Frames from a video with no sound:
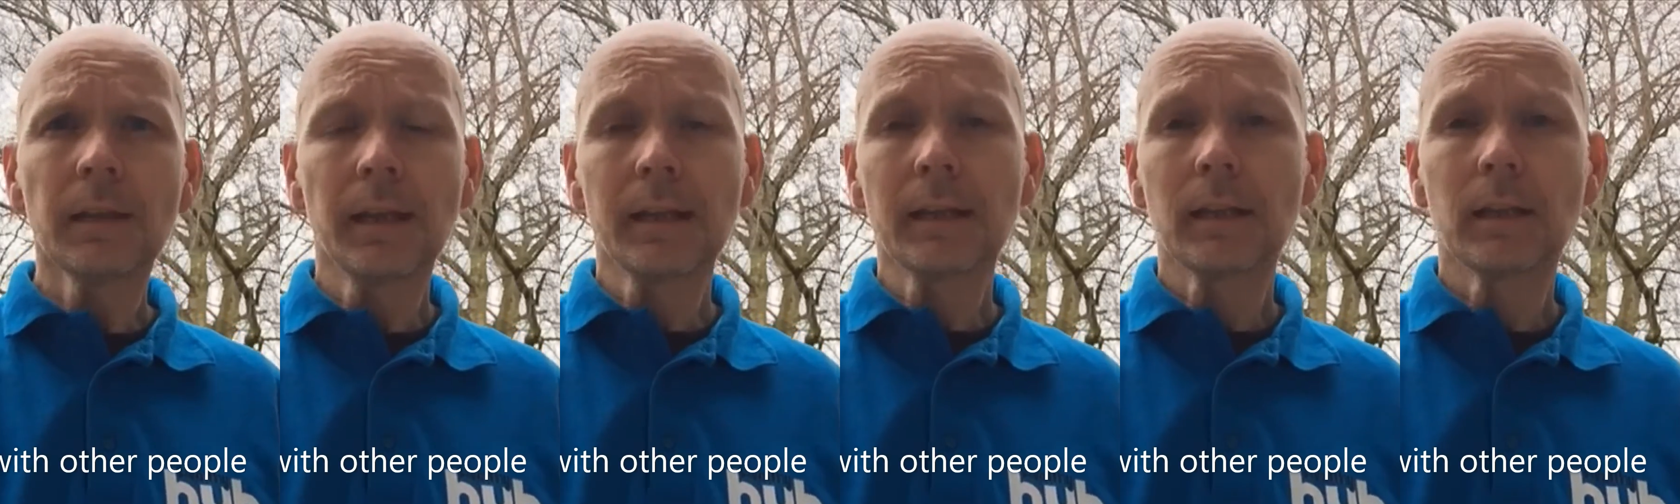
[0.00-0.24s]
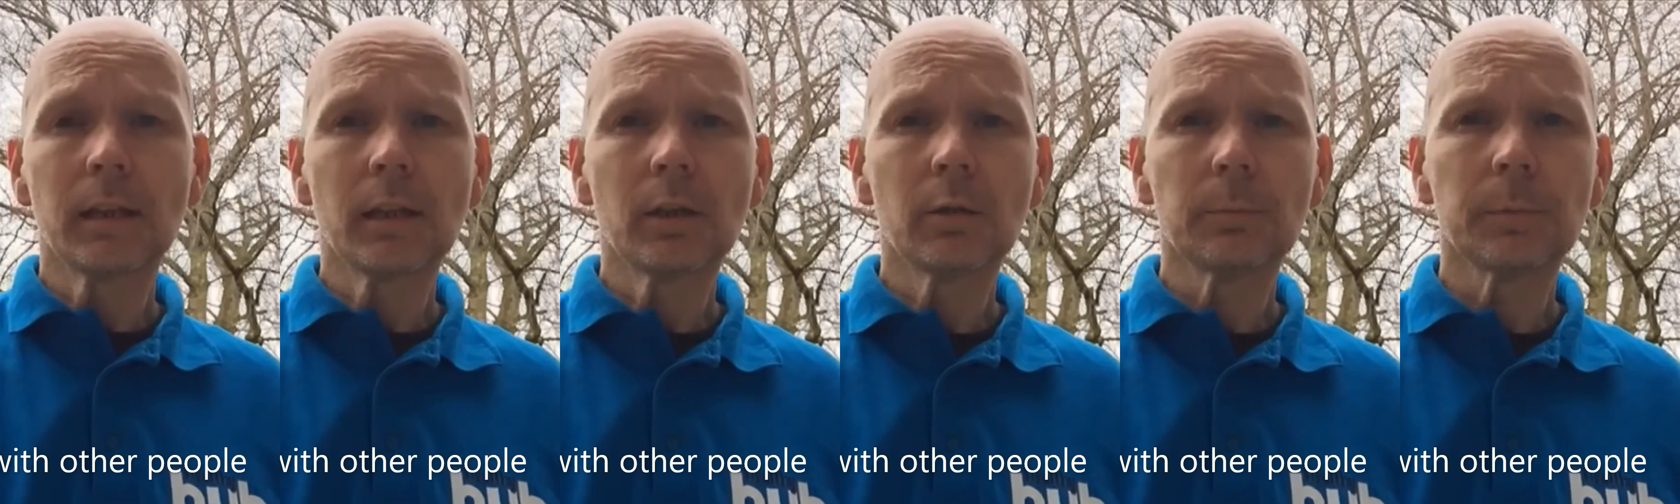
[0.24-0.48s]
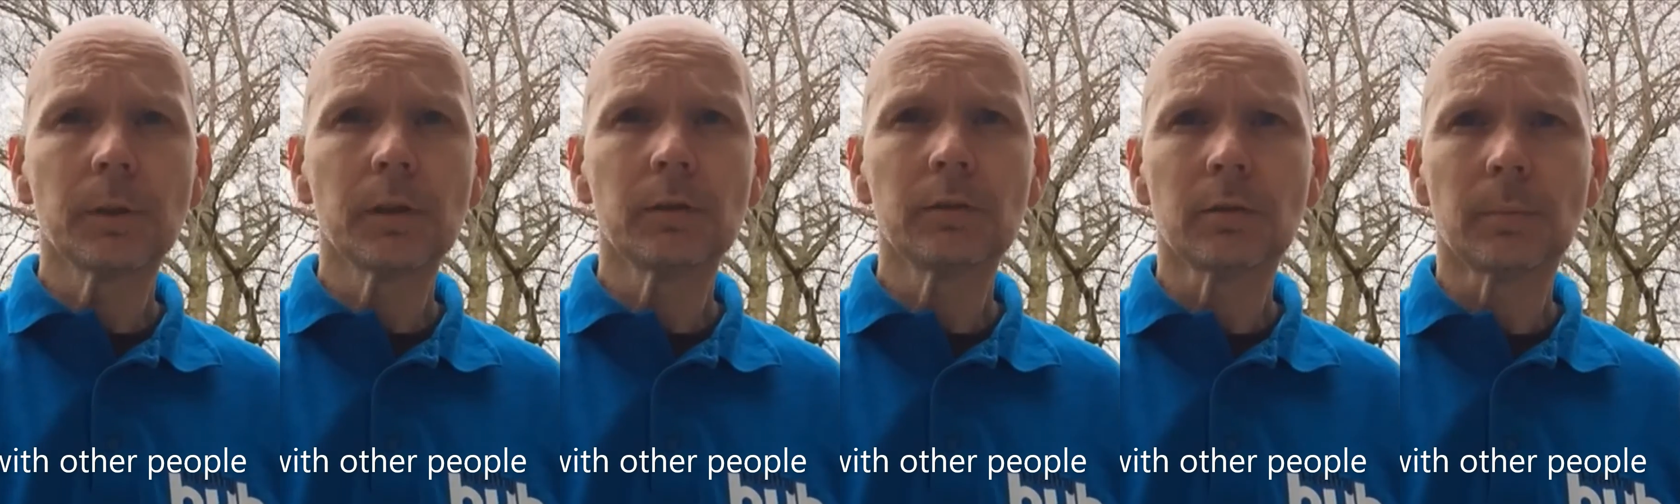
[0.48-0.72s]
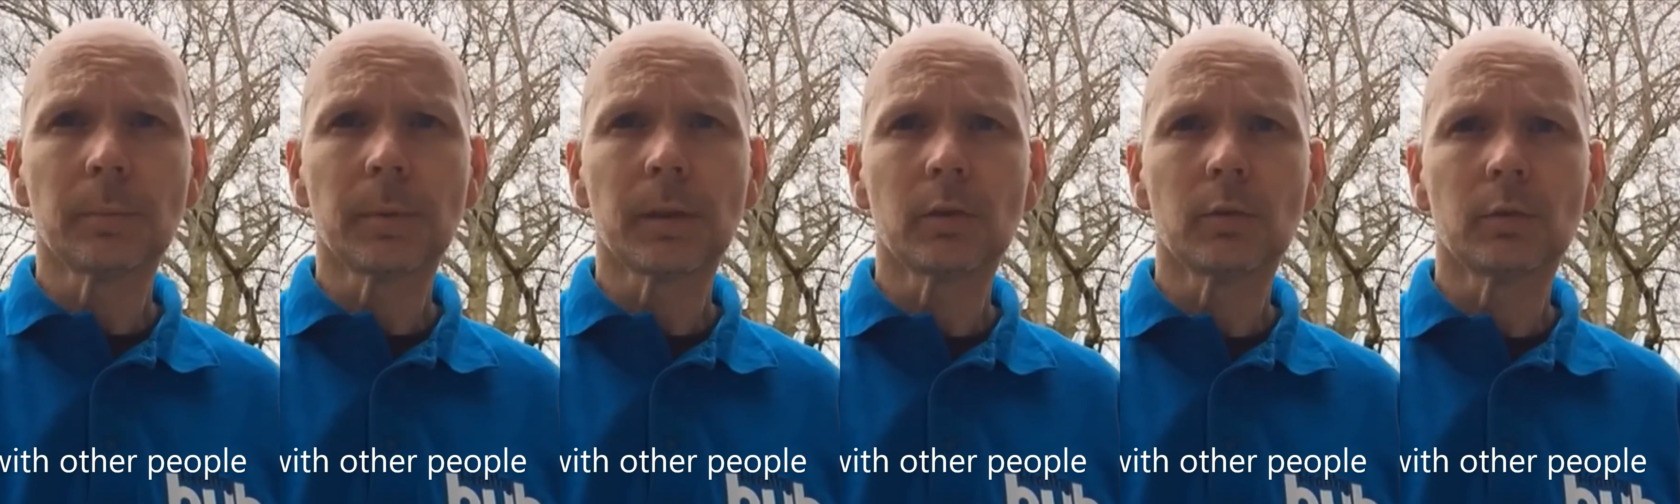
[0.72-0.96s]
They can help
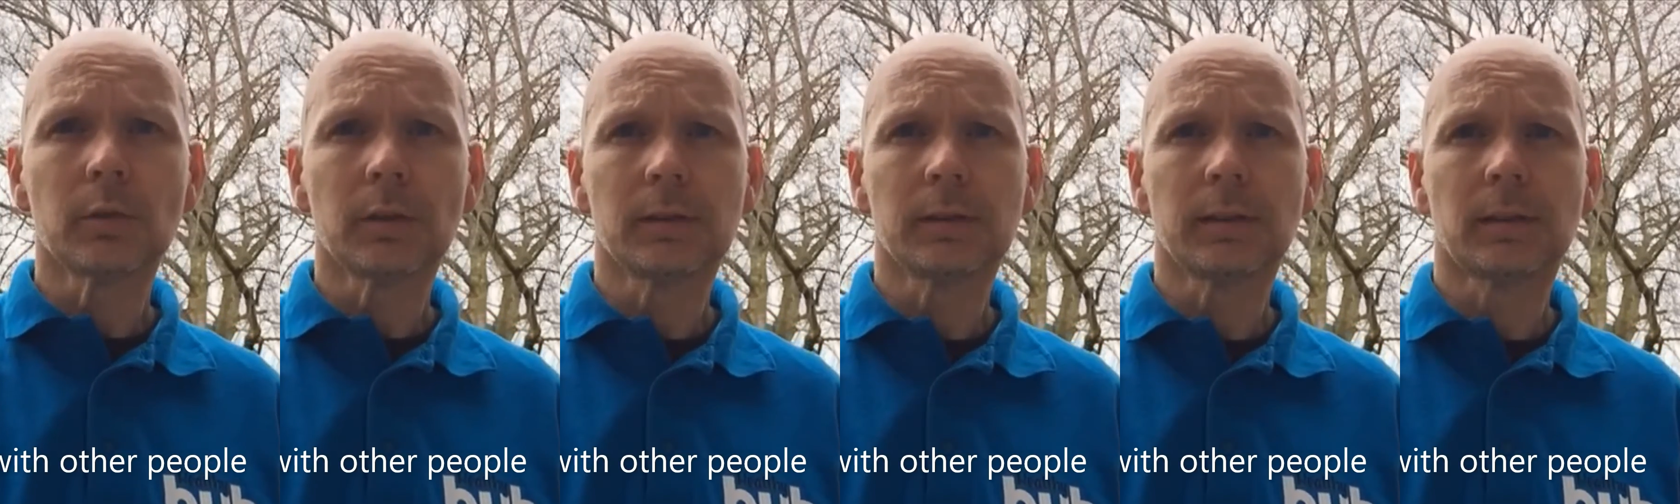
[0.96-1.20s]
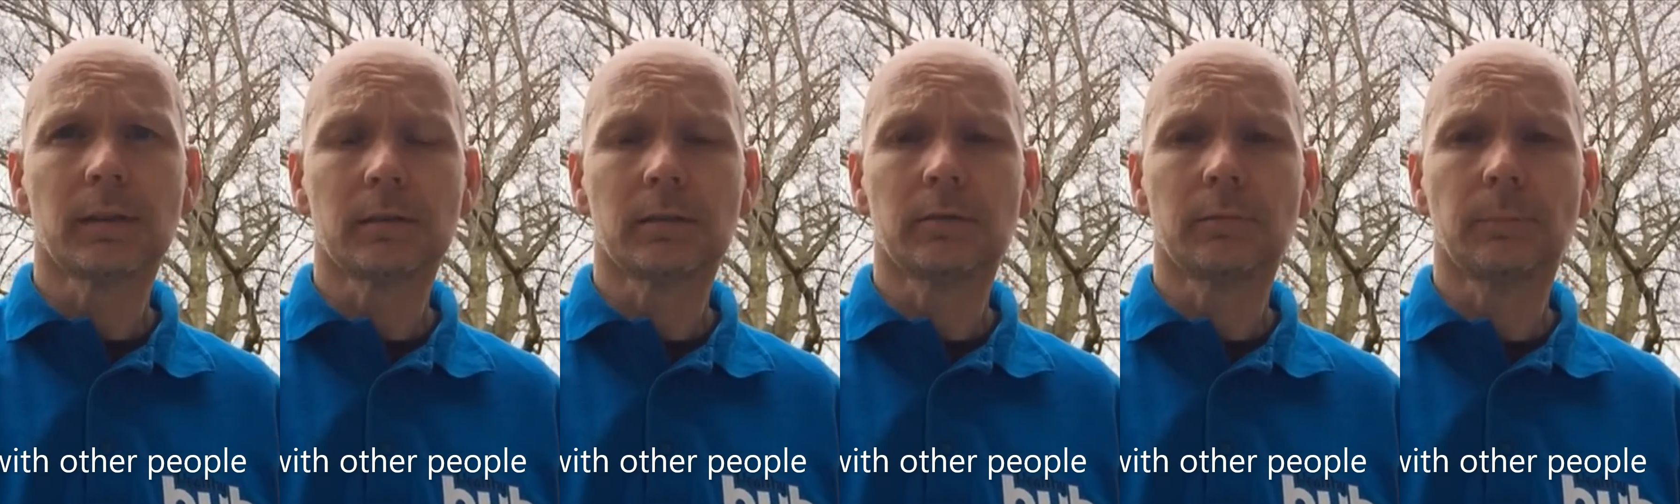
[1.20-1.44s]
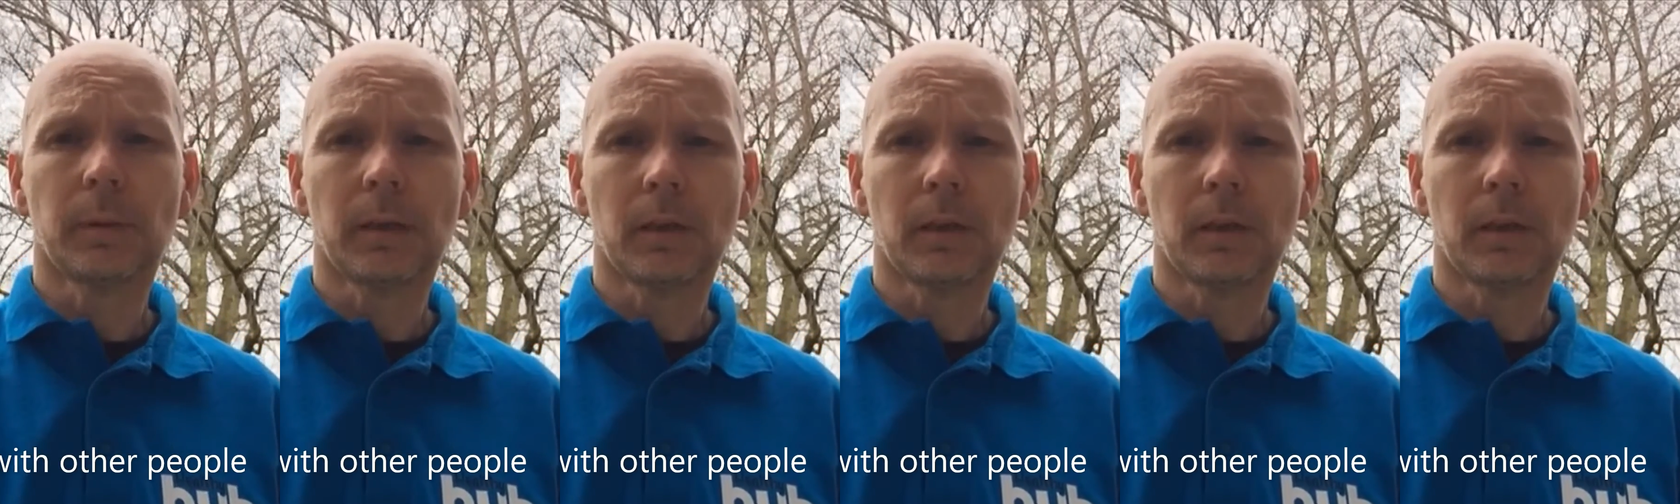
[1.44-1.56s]
you to build a sense